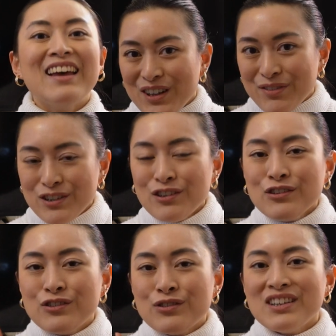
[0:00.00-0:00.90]
If
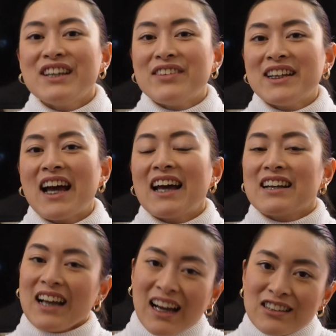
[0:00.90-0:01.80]
you do live in
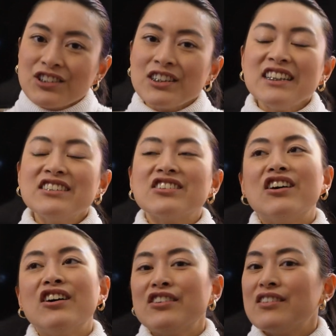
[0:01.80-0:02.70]
other countries
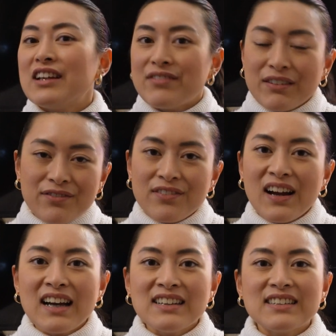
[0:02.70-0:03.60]
or you live in
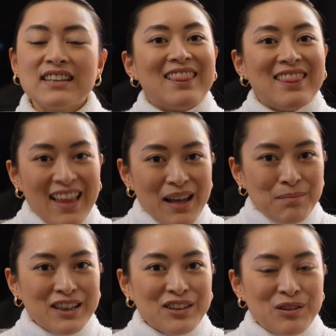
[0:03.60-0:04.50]
France, let
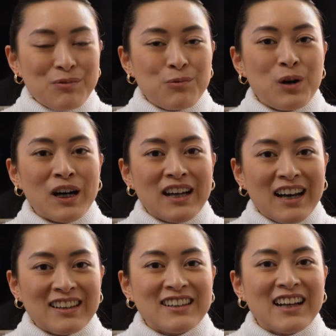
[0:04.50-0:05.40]
me know what
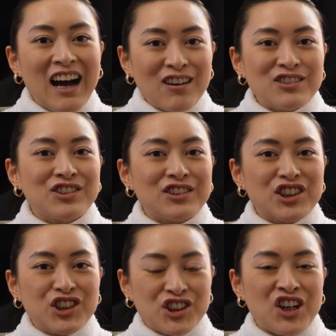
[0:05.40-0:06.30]
other cultural
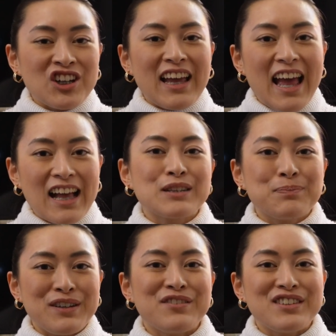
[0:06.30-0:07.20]
shock
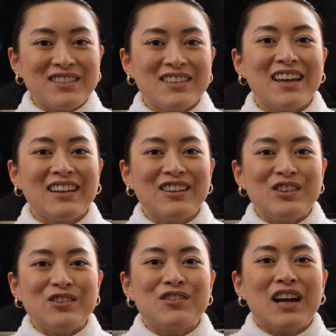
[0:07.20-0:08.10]
experience that
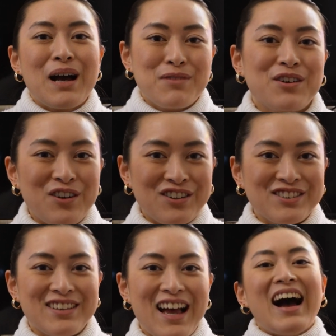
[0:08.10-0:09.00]
you come
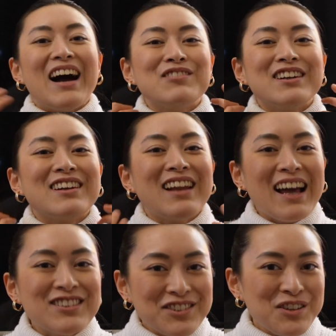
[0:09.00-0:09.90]
across. I would
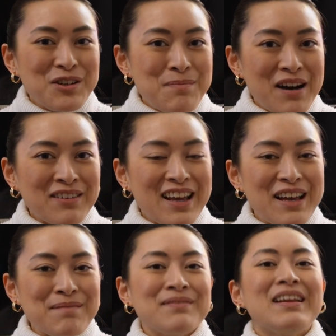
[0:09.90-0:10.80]
like to know about
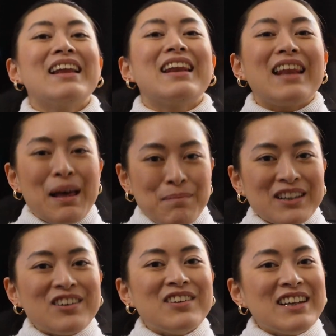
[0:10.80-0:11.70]
them. Let me
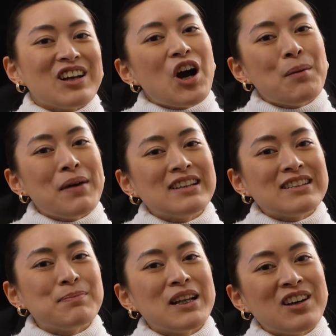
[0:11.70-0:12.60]
know in the
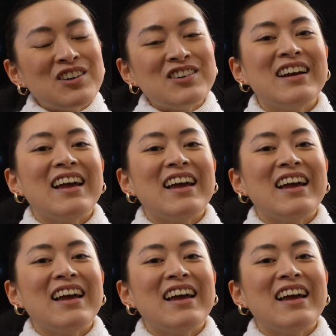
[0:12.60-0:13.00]
comments below.